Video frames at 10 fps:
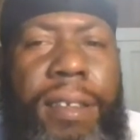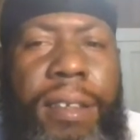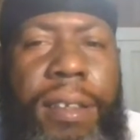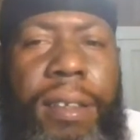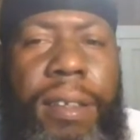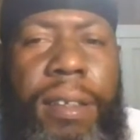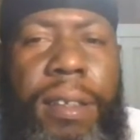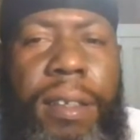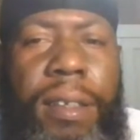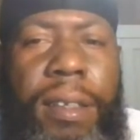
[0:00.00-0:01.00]

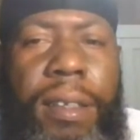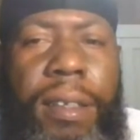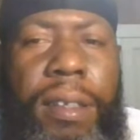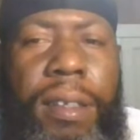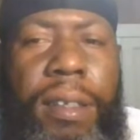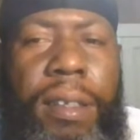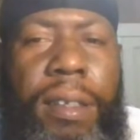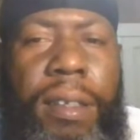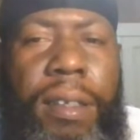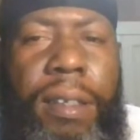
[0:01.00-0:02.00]

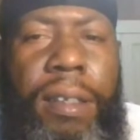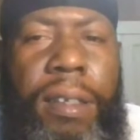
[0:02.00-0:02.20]
[no speech]